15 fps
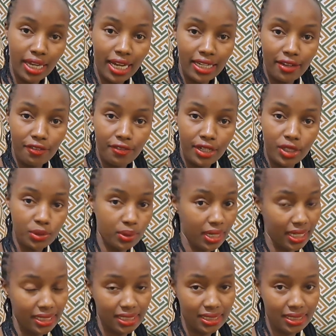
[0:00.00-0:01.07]
I had a friend who
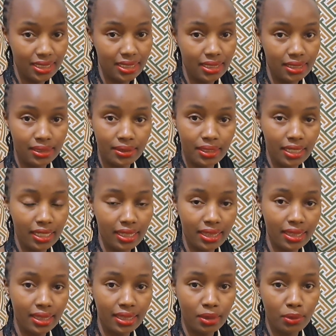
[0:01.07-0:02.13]
had it
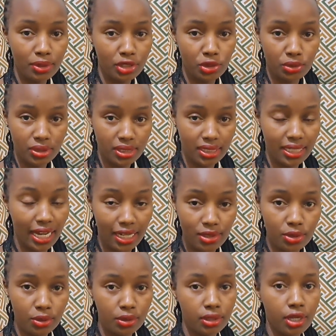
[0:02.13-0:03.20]
when she was in high
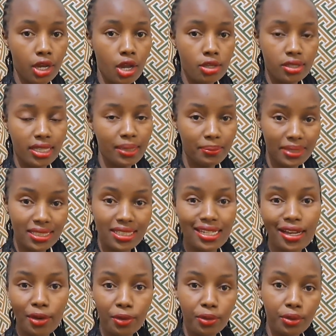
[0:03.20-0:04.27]
school. So that means it
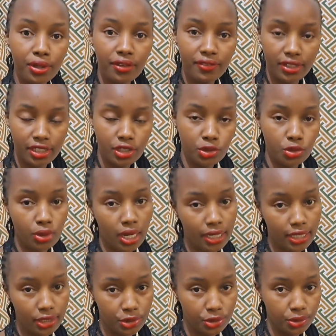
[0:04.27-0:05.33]
can go even into
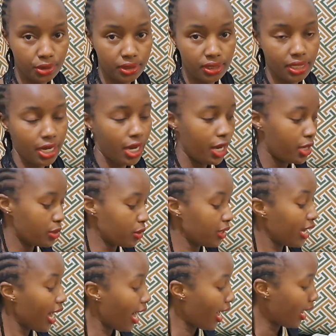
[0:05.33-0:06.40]
adulthood. So
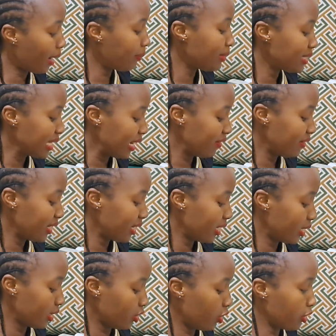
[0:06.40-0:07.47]
yeah, I'll be diving
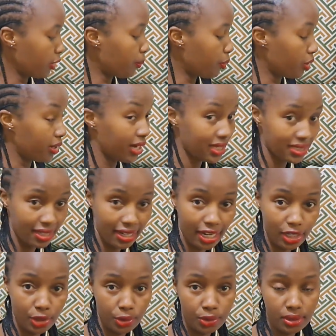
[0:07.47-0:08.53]
in on the products that I
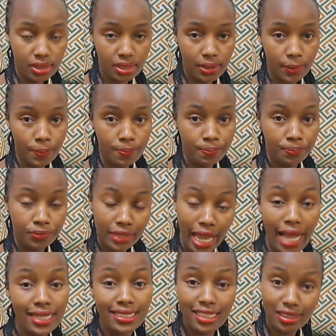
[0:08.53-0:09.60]
use
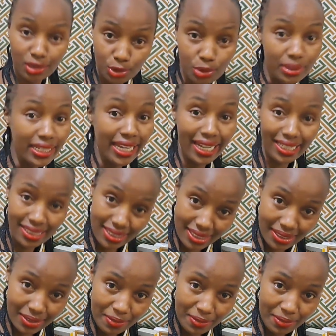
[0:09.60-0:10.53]
until to date.